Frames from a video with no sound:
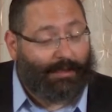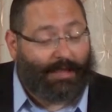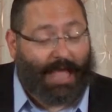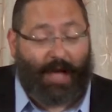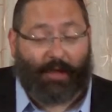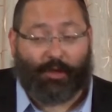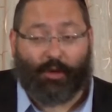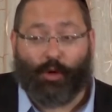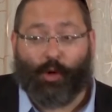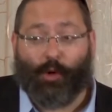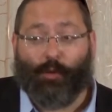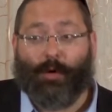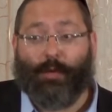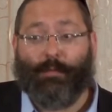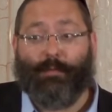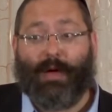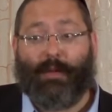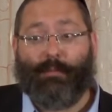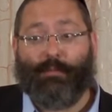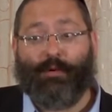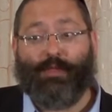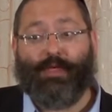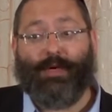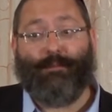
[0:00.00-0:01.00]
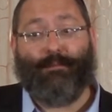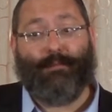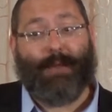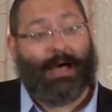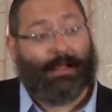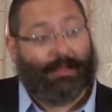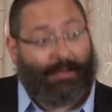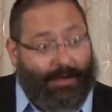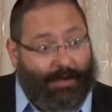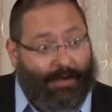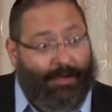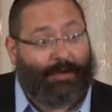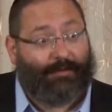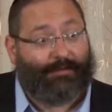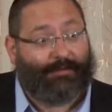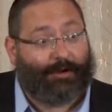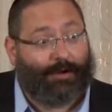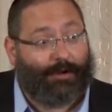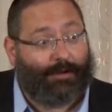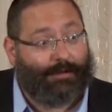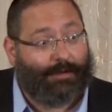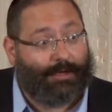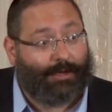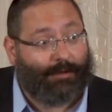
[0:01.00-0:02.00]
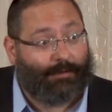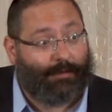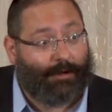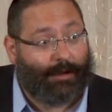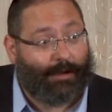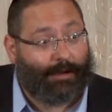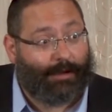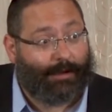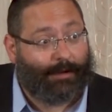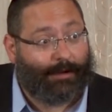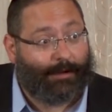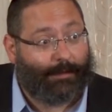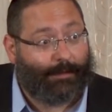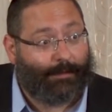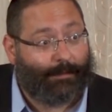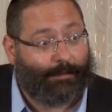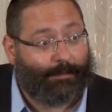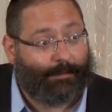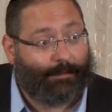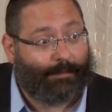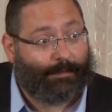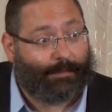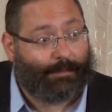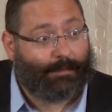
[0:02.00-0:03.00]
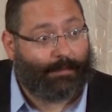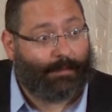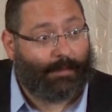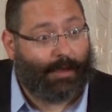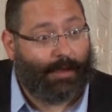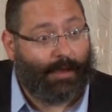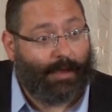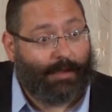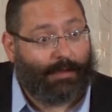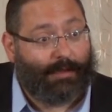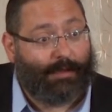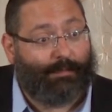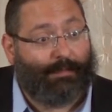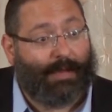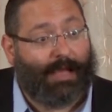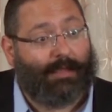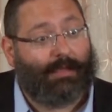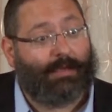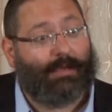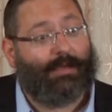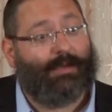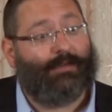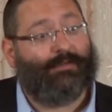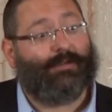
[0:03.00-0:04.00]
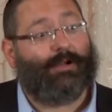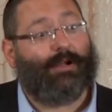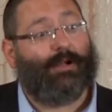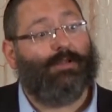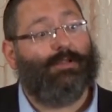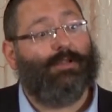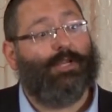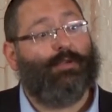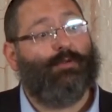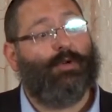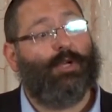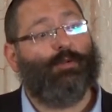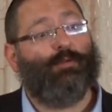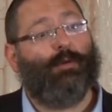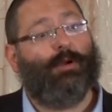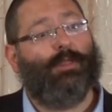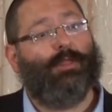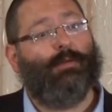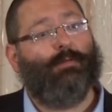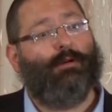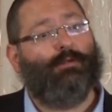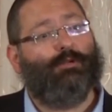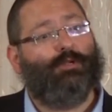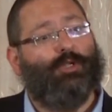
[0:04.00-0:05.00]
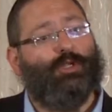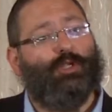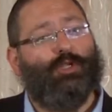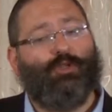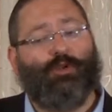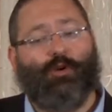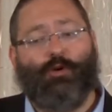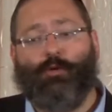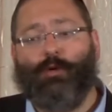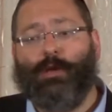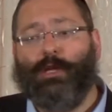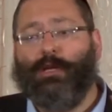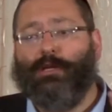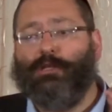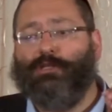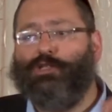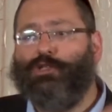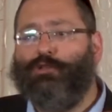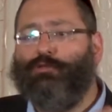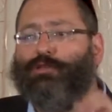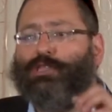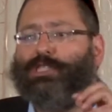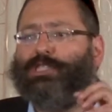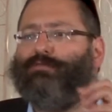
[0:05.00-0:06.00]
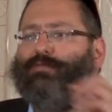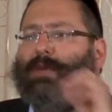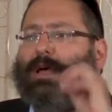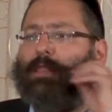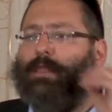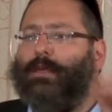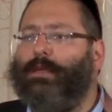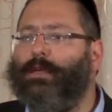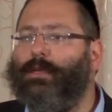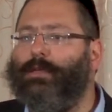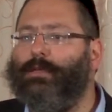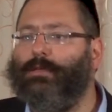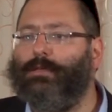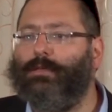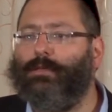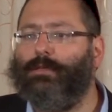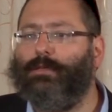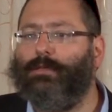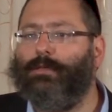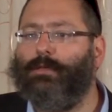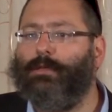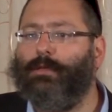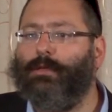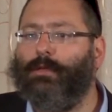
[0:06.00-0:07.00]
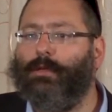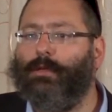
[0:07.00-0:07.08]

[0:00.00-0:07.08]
Now, do you remember the melody of Kol Nidre? The melody of Kol Nidre is one of the most stirring Jewish melodies.